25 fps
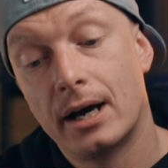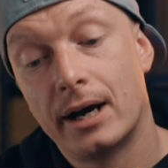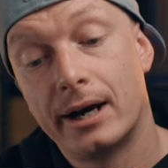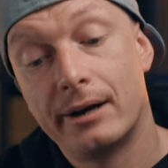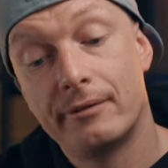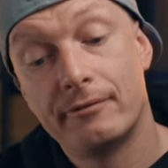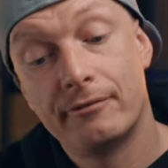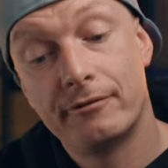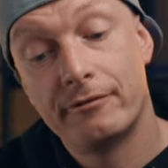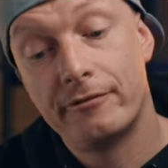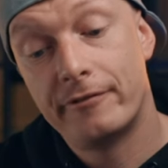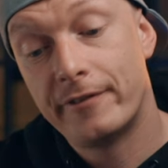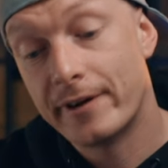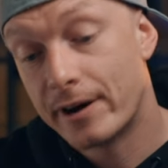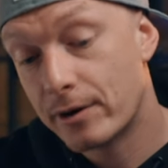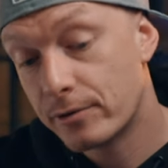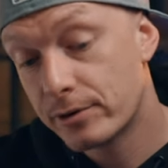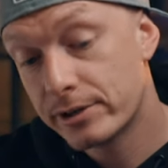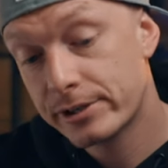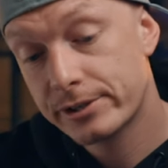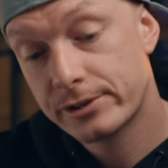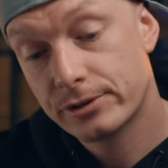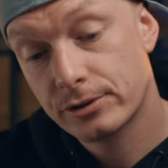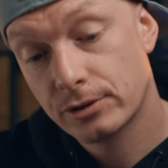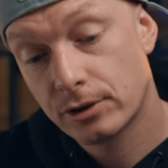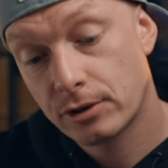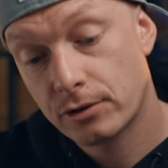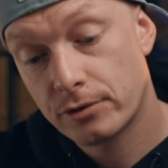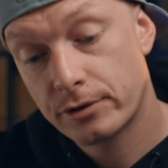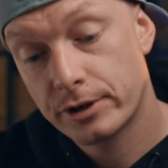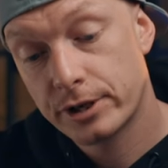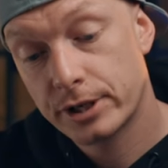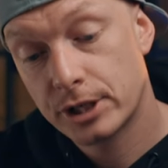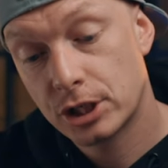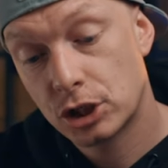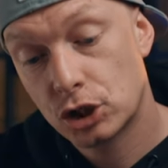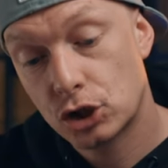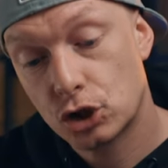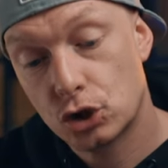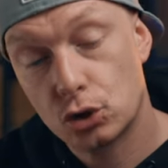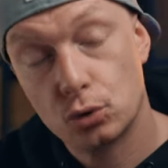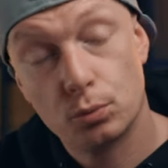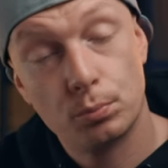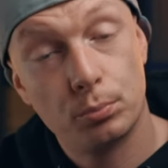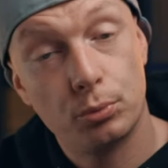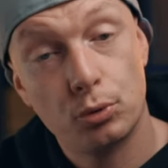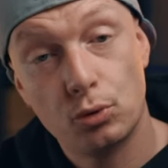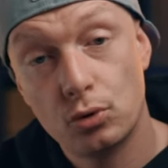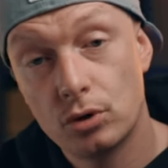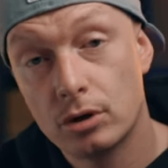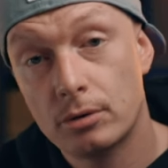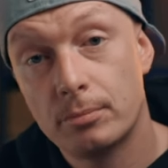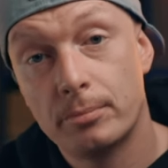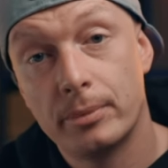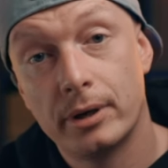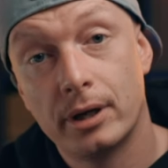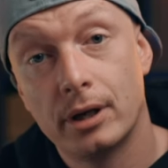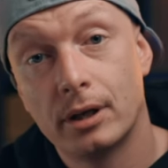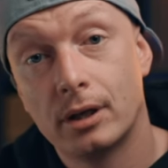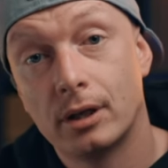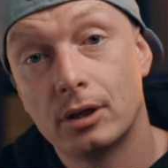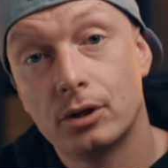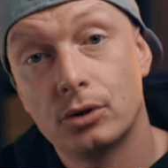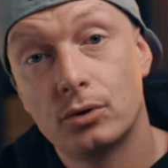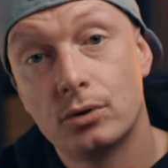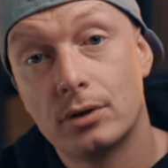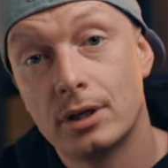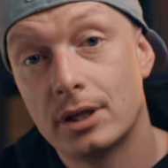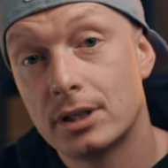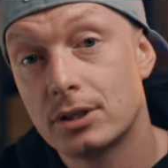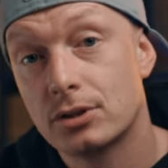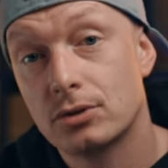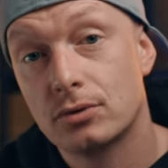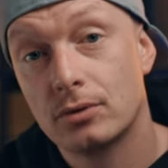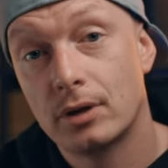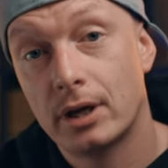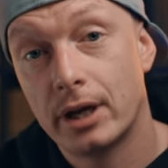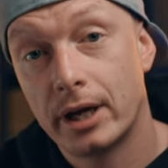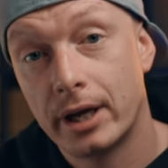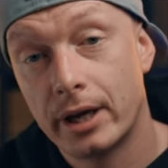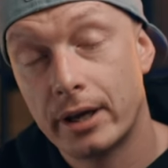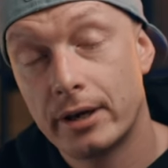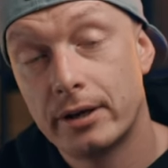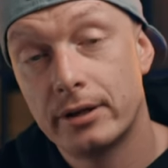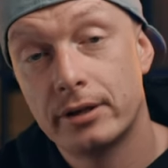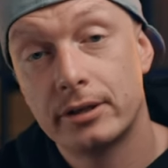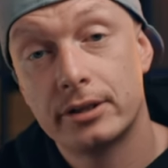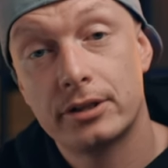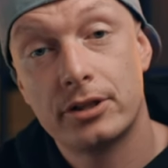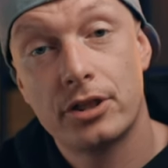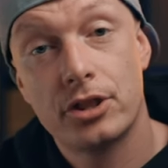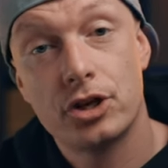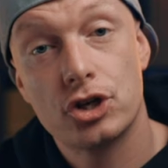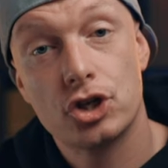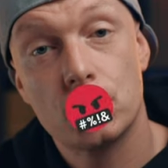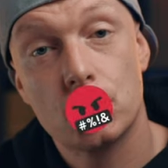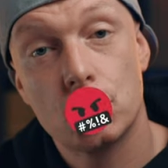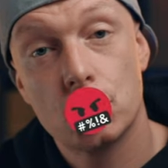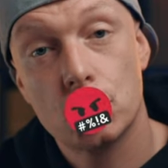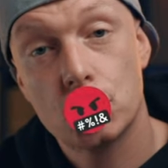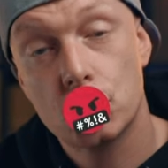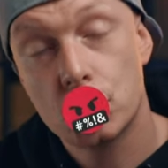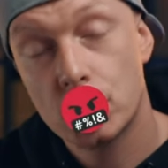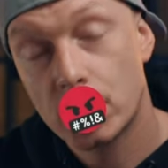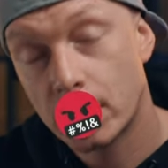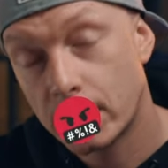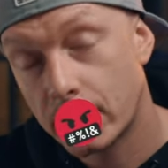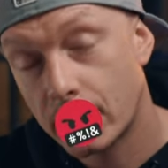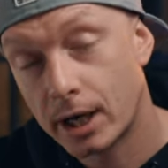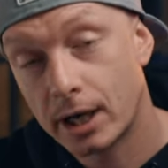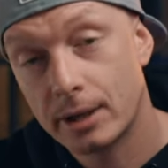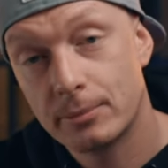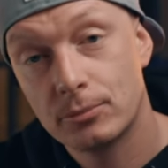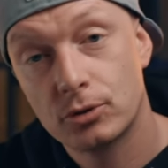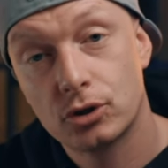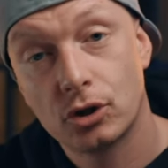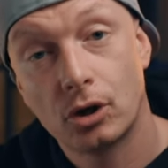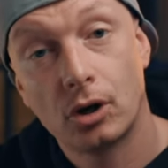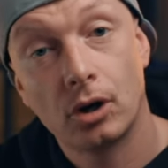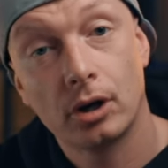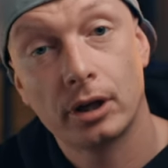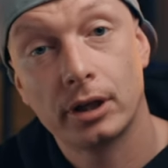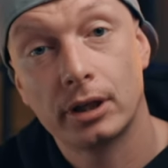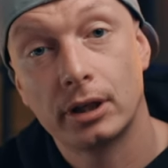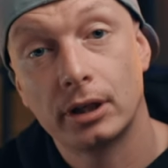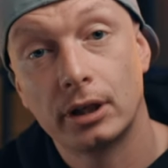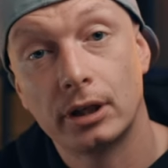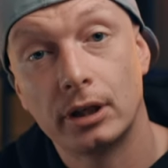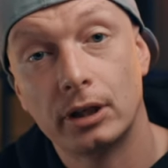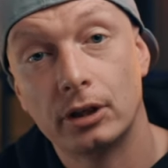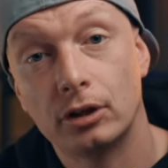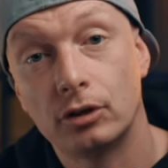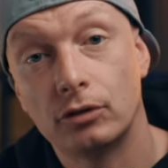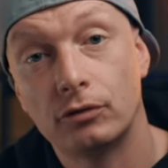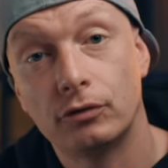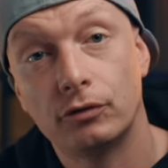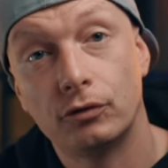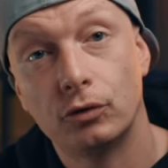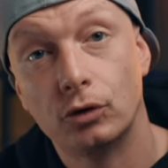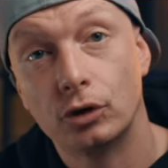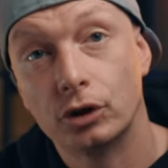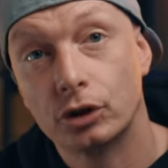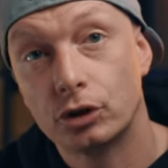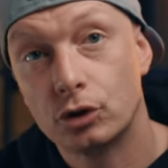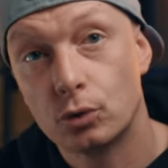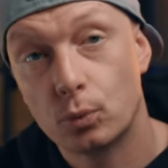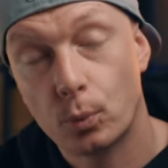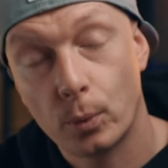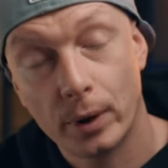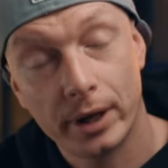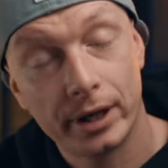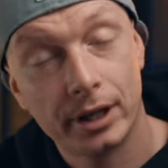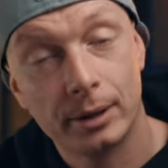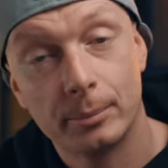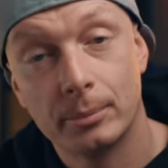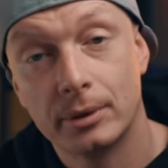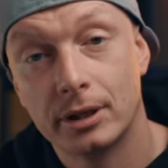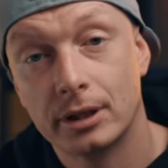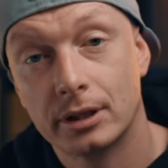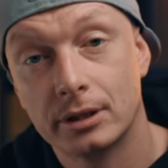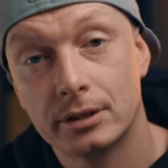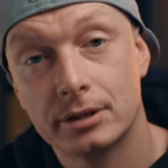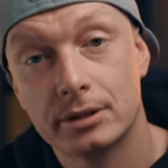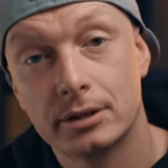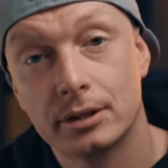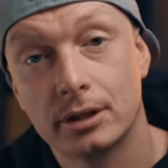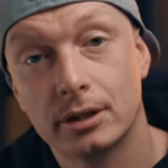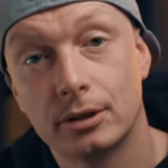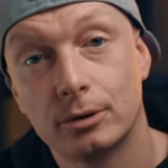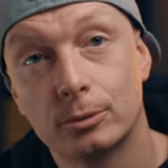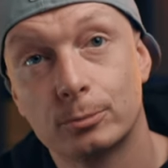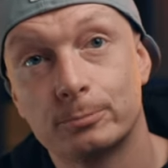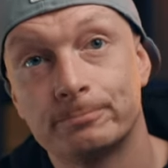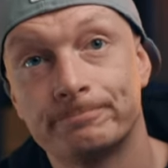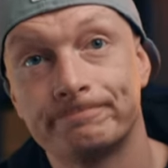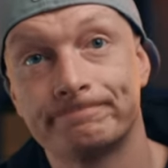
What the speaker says: I'm very sorry to poor Belle who has to edit this sh-. I'm talking here for 20 minutes now.